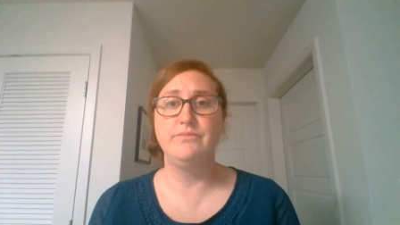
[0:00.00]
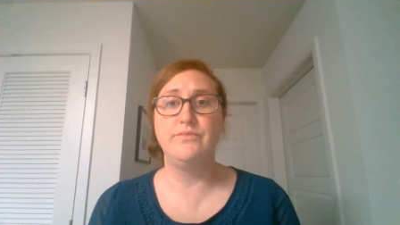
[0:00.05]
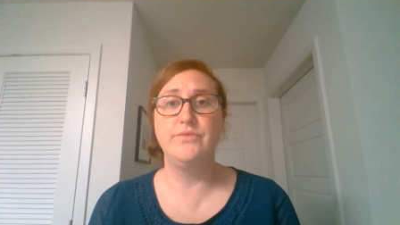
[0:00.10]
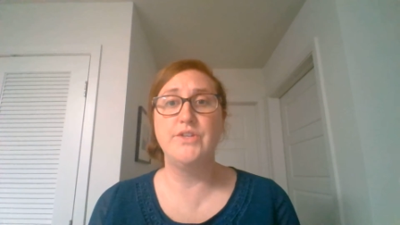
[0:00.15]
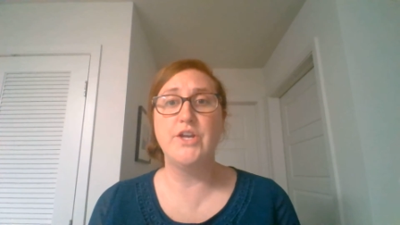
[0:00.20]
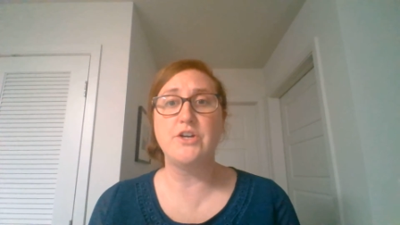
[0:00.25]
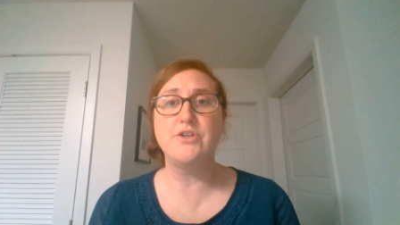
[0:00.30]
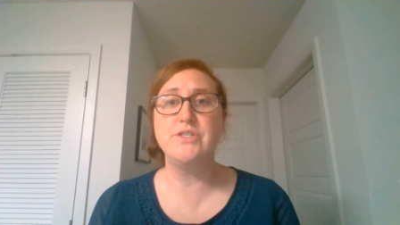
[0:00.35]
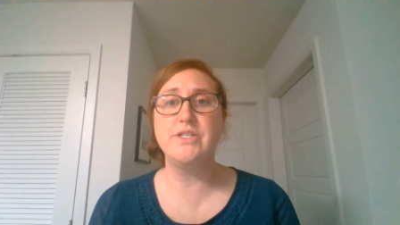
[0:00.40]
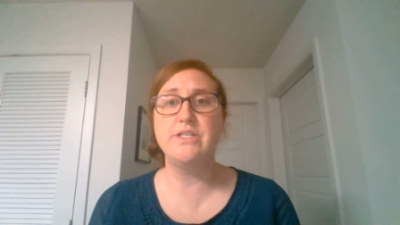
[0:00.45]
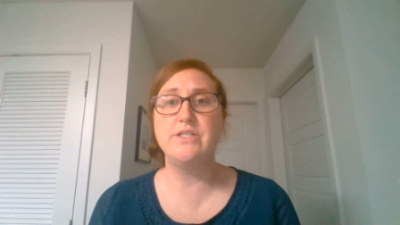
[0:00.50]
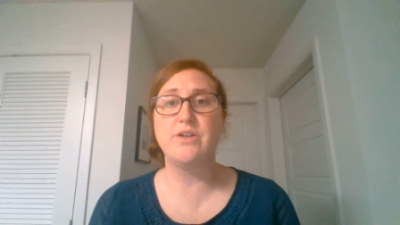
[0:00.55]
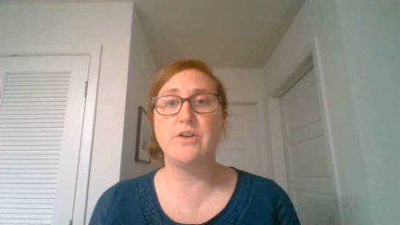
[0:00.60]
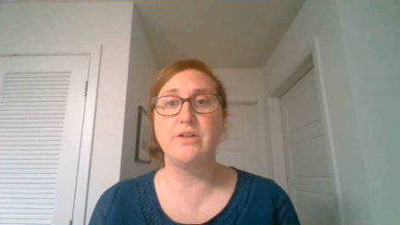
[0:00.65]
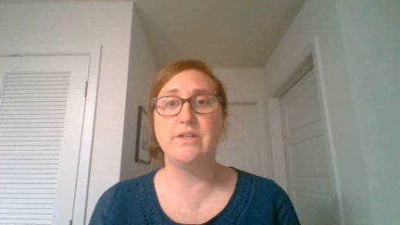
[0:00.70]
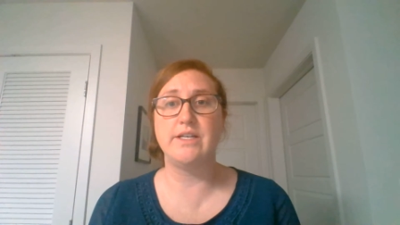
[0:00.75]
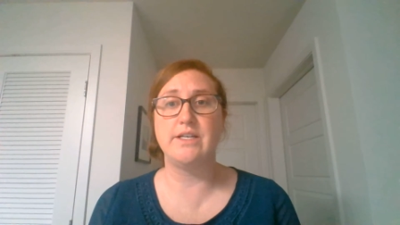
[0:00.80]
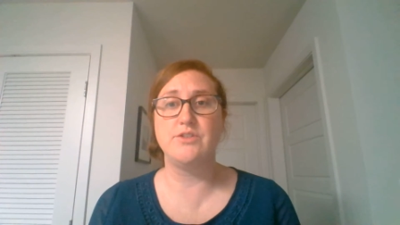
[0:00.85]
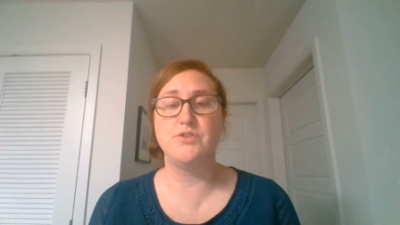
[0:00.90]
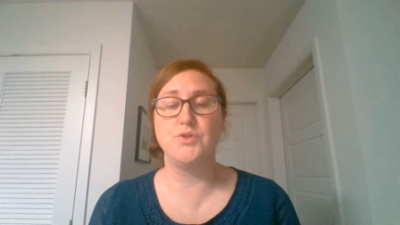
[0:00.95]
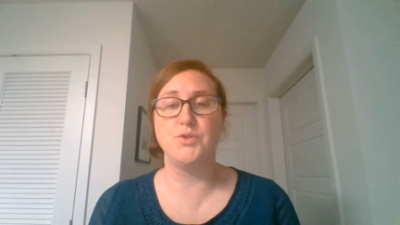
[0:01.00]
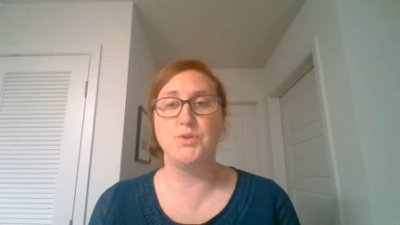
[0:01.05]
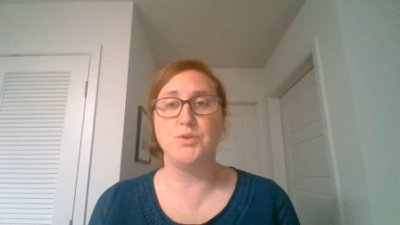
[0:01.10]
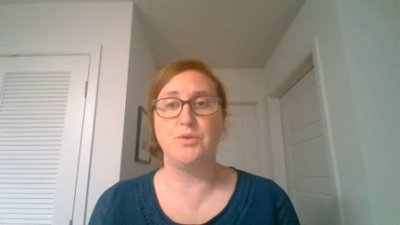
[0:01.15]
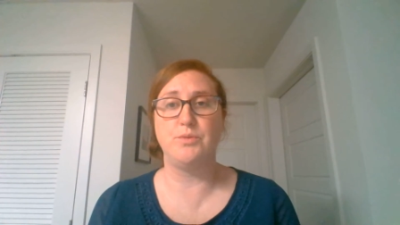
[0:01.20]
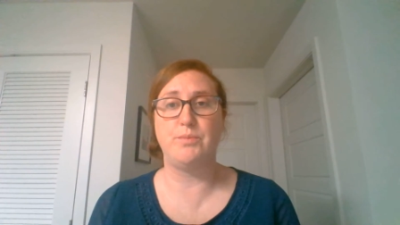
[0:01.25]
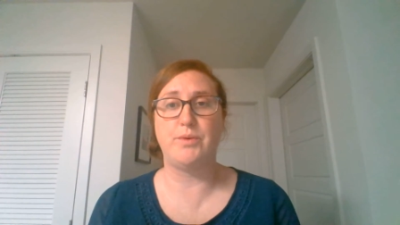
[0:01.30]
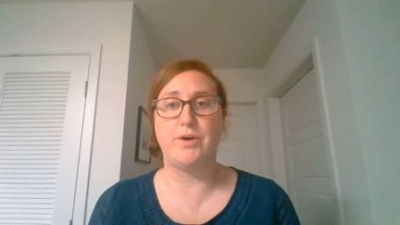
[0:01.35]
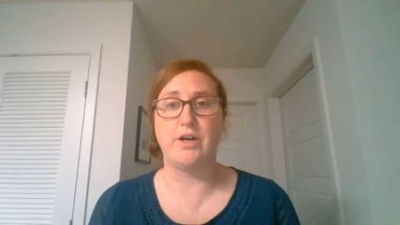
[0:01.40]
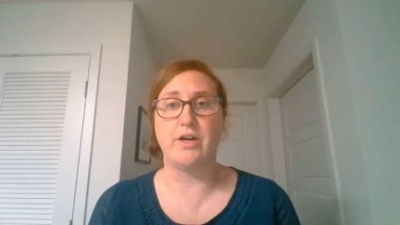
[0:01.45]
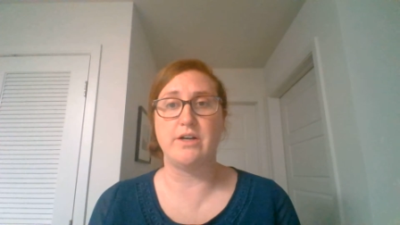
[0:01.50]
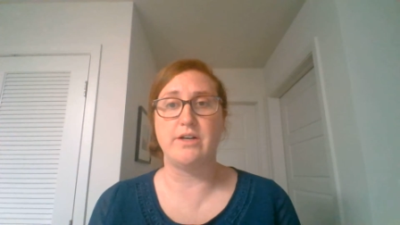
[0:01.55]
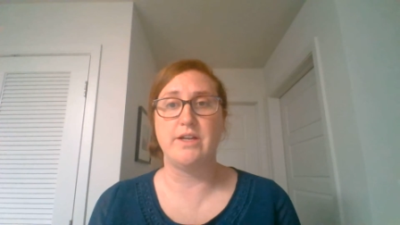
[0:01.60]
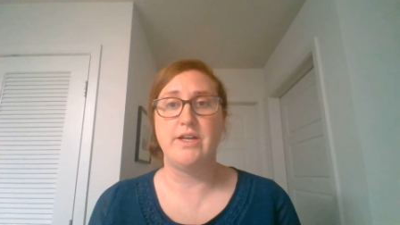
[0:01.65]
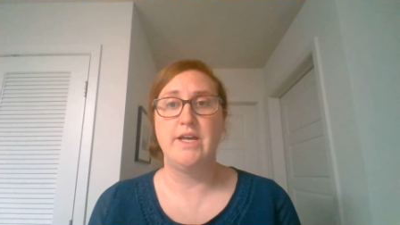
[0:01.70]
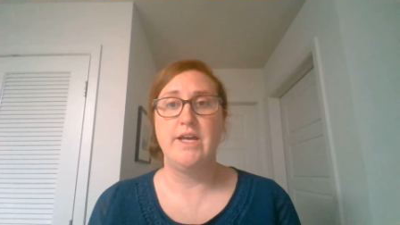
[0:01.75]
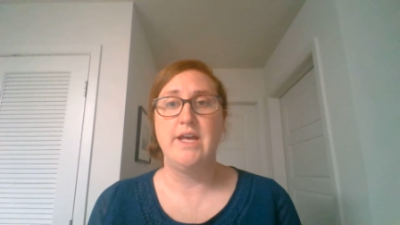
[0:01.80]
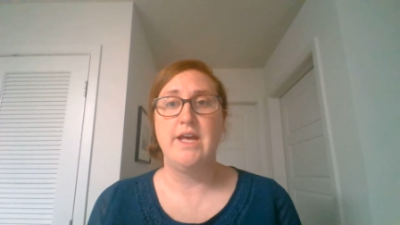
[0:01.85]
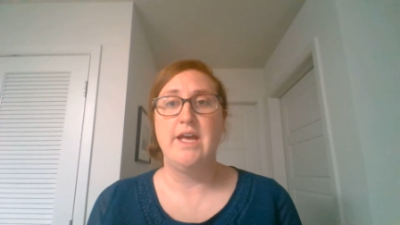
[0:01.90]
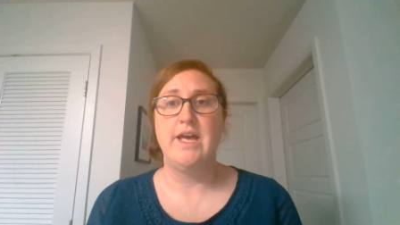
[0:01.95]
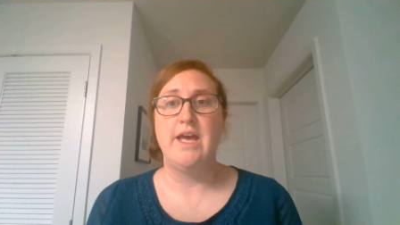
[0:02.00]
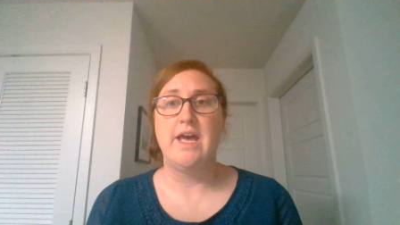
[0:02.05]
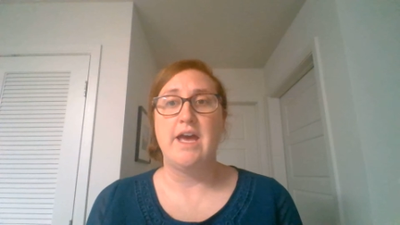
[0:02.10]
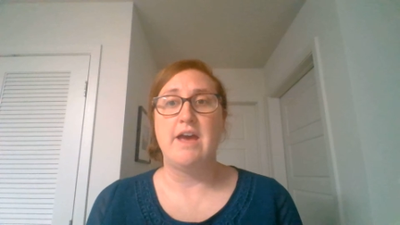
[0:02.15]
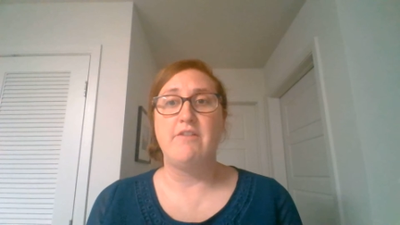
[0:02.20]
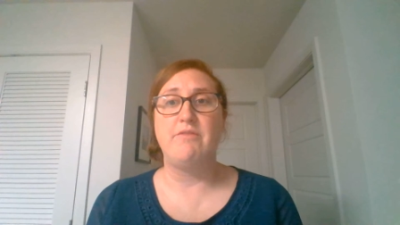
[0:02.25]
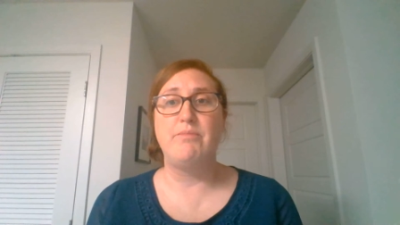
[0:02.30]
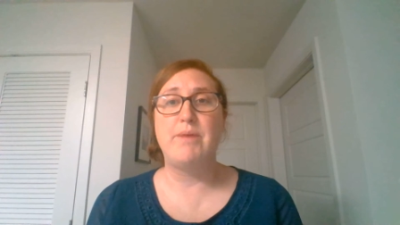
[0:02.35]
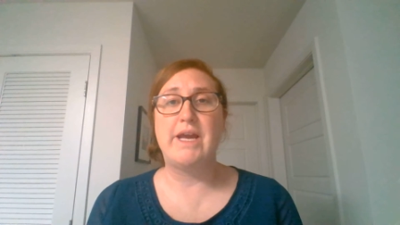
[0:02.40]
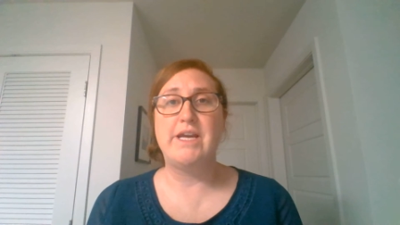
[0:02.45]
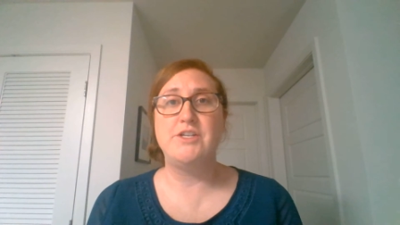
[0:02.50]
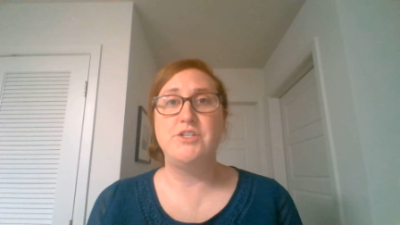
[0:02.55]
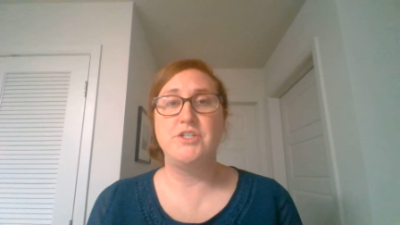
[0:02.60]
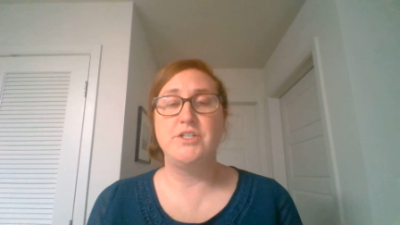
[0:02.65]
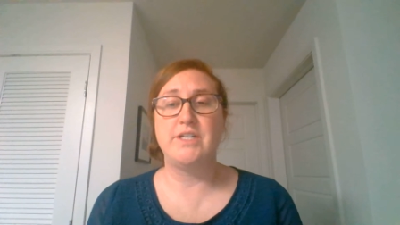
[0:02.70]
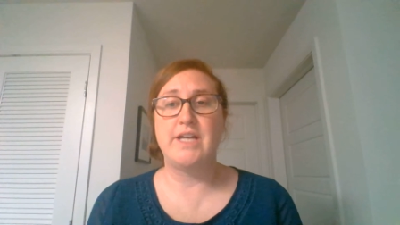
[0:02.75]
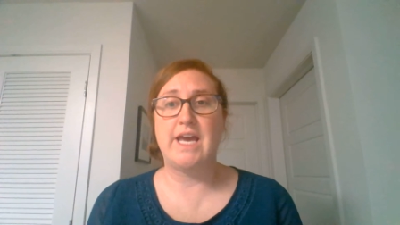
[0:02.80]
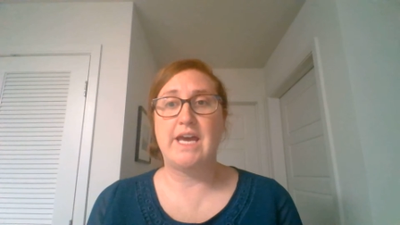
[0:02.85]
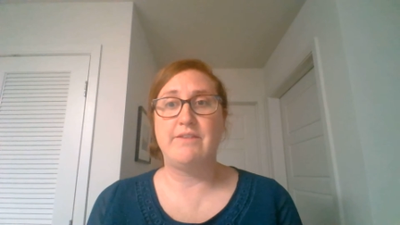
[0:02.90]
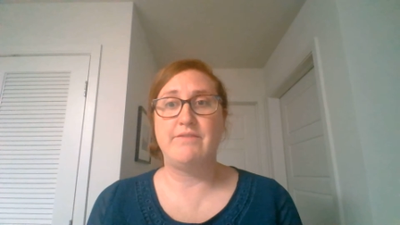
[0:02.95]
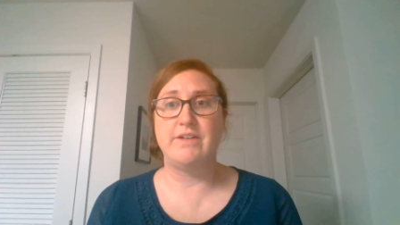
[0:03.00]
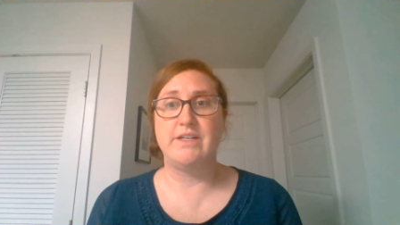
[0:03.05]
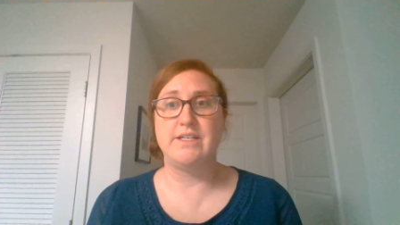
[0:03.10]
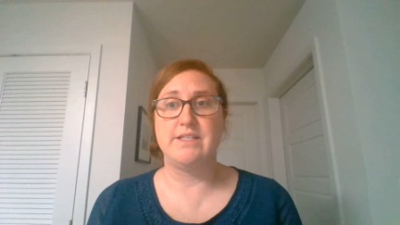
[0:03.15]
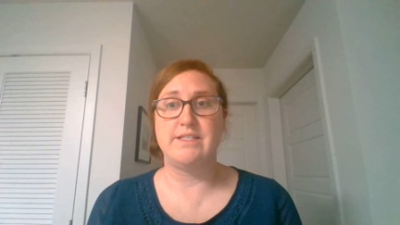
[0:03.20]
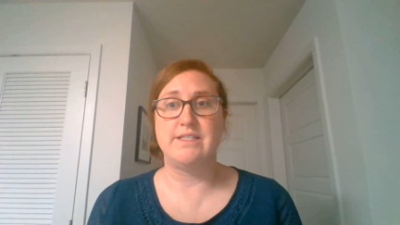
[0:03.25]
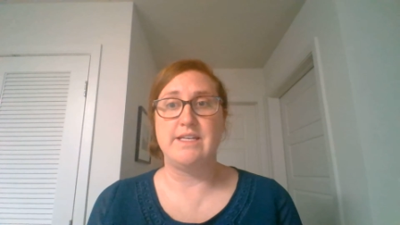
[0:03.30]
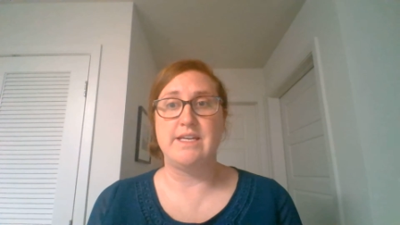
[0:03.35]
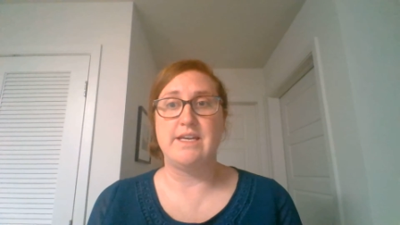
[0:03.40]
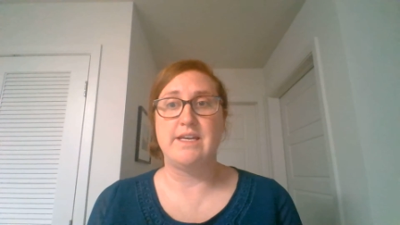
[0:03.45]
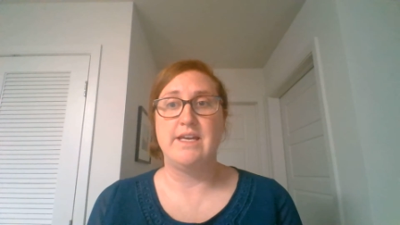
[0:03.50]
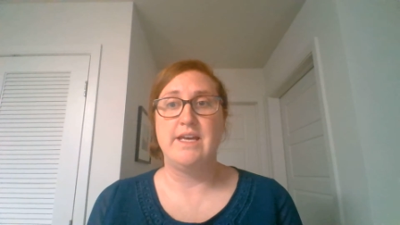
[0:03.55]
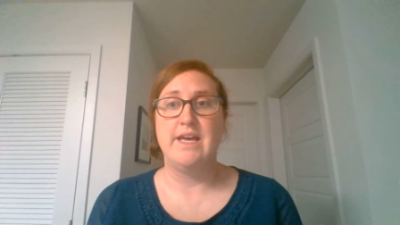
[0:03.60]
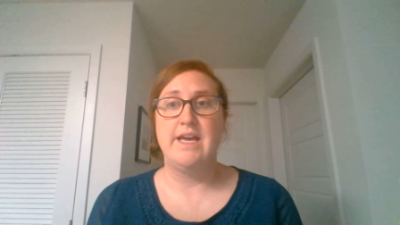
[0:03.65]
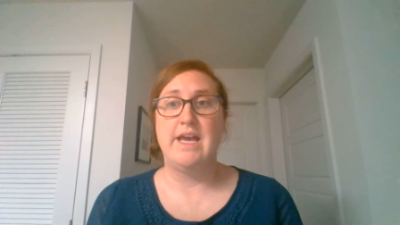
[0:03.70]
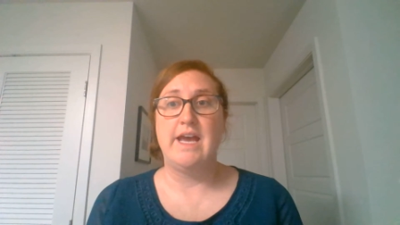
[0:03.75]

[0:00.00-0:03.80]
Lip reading: Nurses are an integral part of patient advocacy,